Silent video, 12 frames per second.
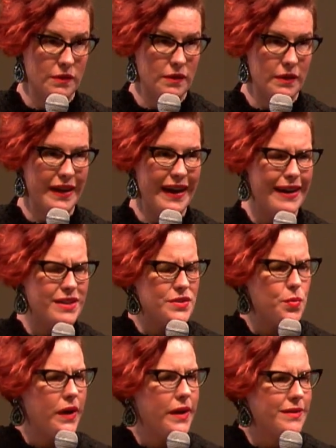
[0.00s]
And I just
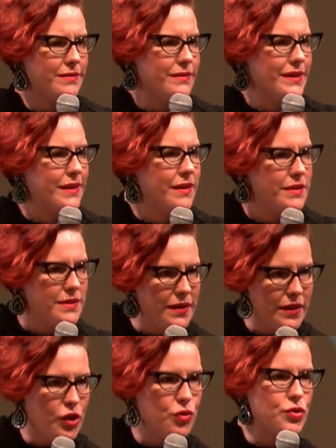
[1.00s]
want to
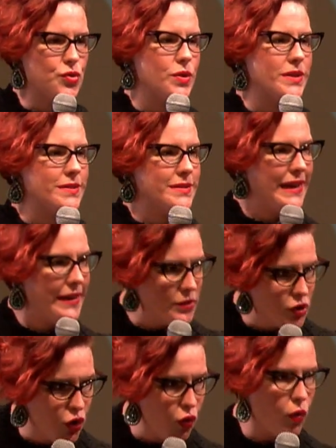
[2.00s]
continue to
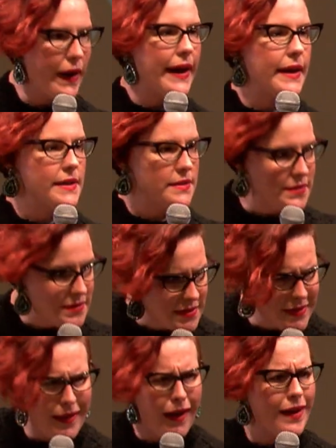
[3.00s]
extend grace to
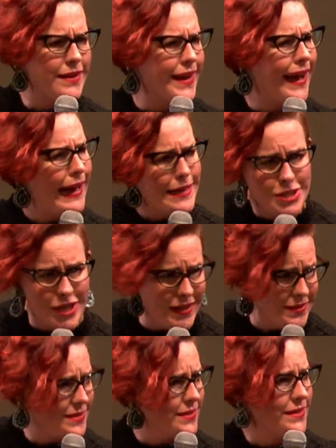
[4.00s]
the
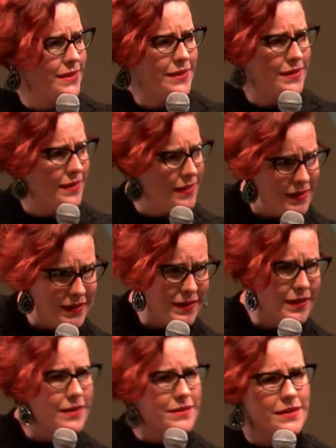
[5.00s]
unconscious,
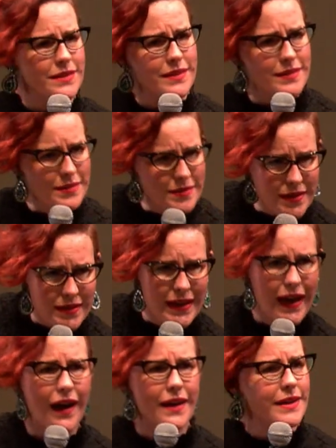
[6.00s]
to the
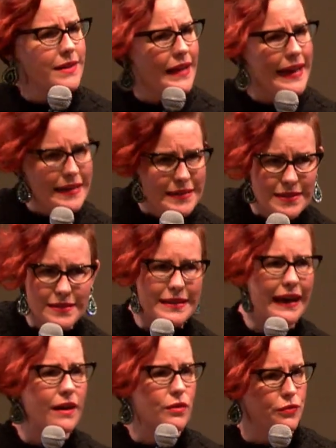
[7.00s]
unenlightened
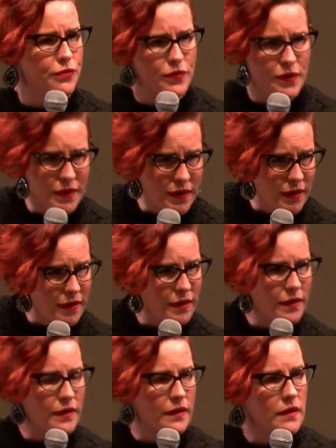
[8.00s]
self.
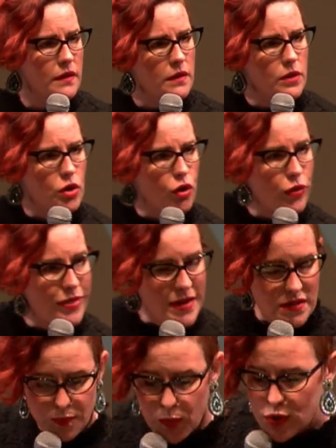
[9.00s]
You know,
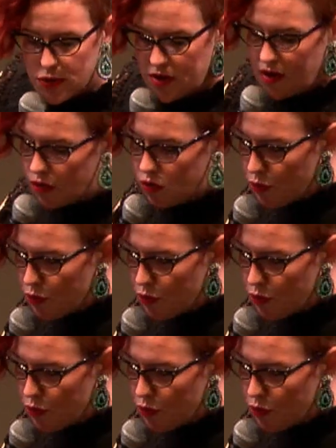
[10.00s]
this particular